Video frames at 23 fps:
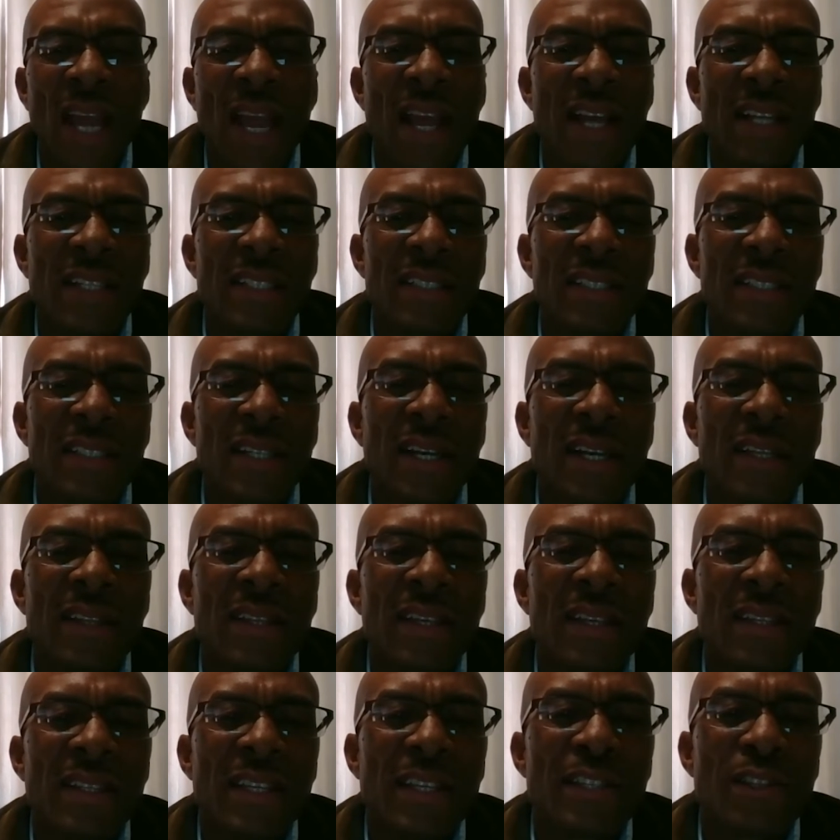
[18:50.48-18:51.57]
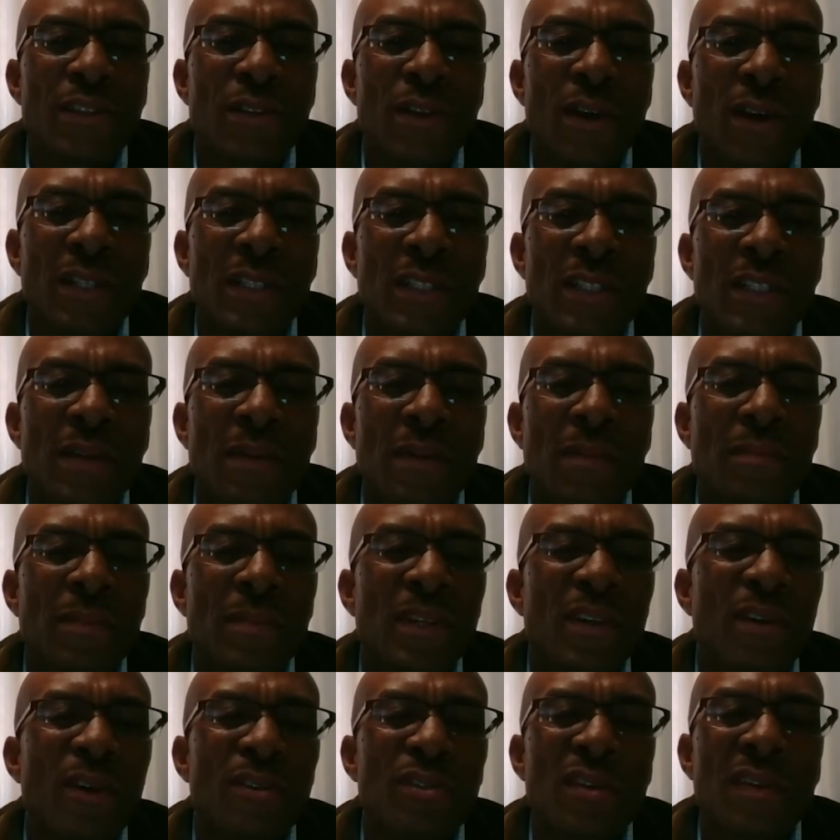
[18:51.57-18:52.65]
And this is not
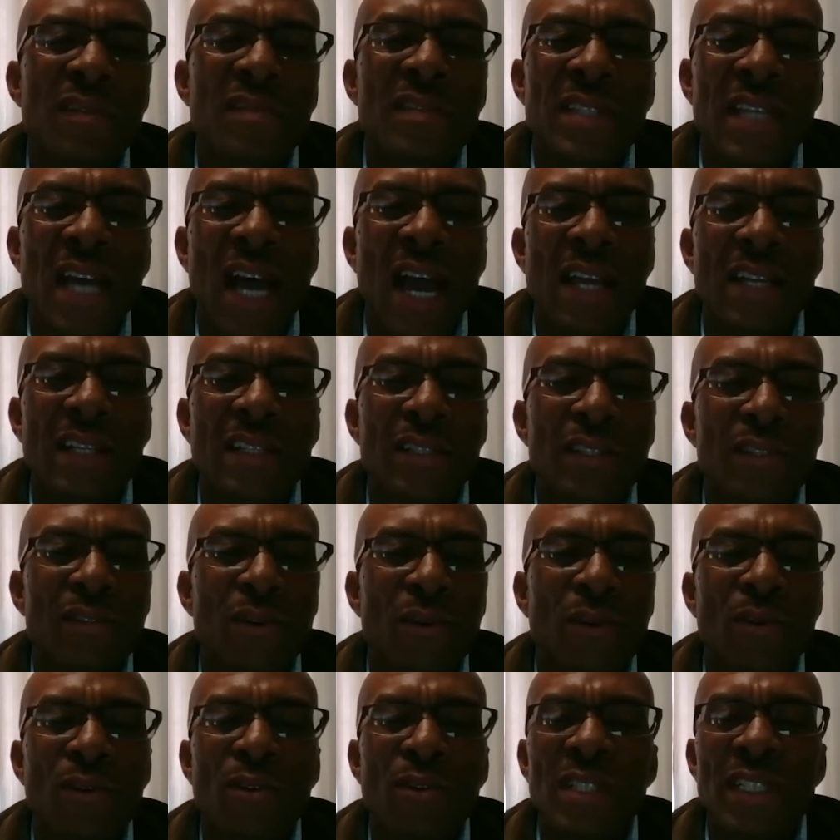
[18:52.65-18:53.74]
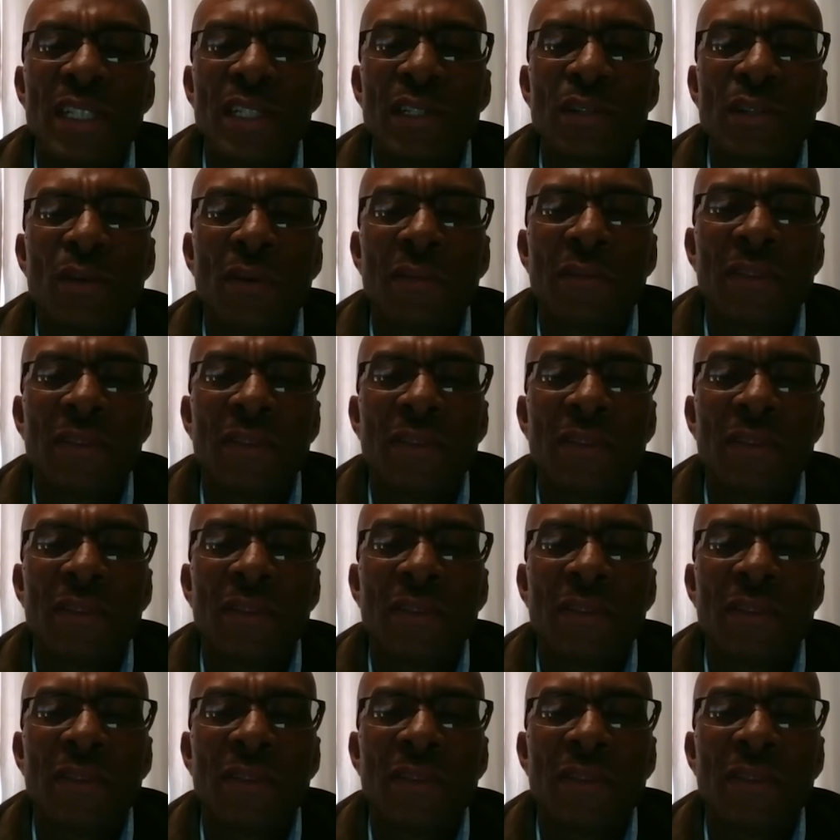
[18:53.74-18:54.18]
because of science or logic or